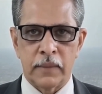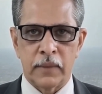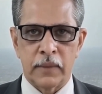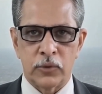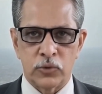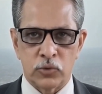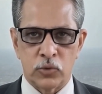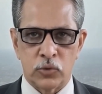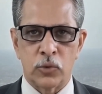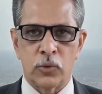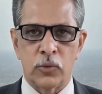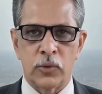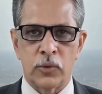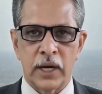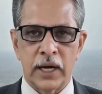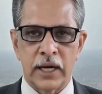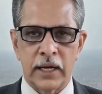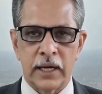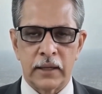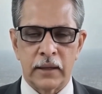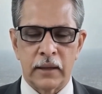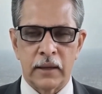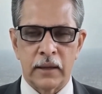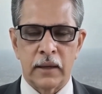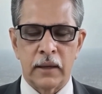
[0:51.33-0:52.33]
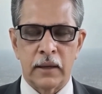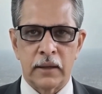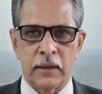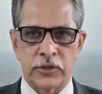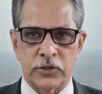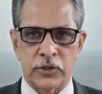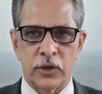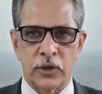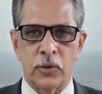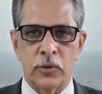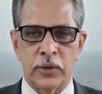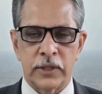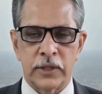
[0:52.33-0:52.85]
Cool, right?
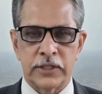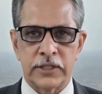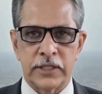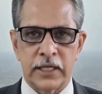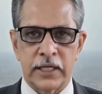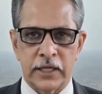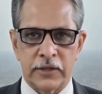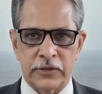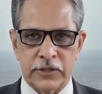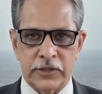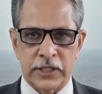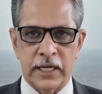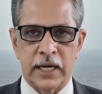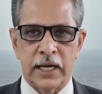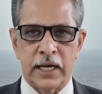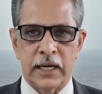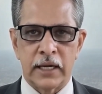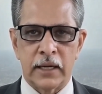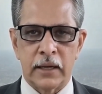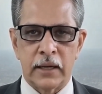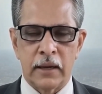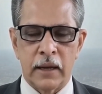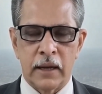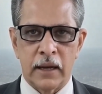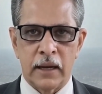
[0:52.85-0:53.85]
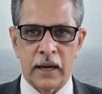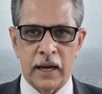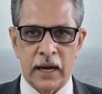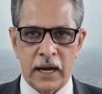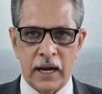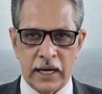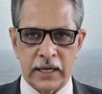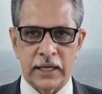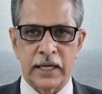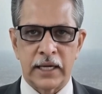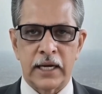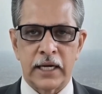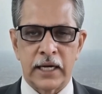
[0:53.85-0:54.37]
So instead of saying, I
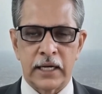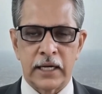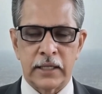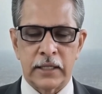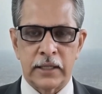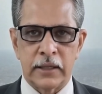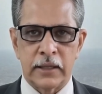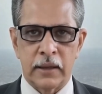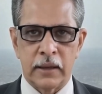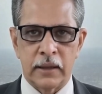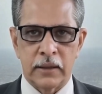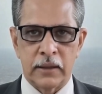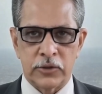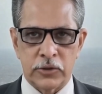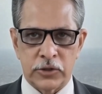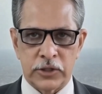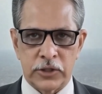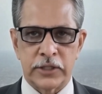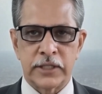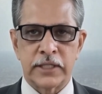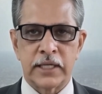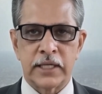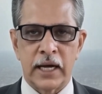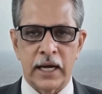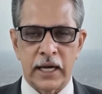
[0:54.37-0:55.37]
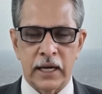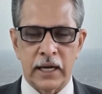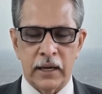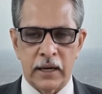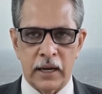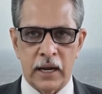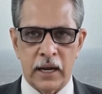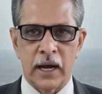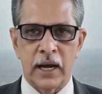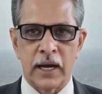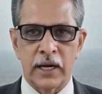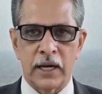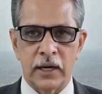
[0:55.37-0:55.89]
did it, you can say,
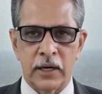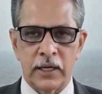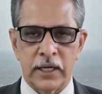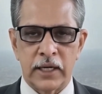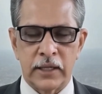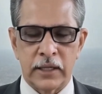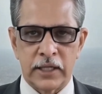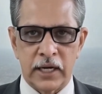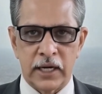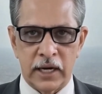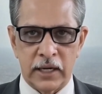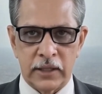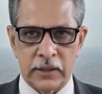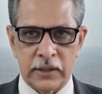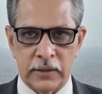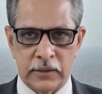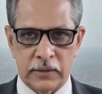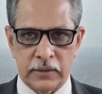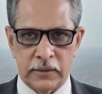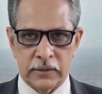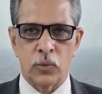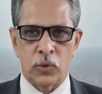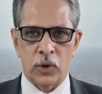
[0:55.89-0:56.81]
I got it done.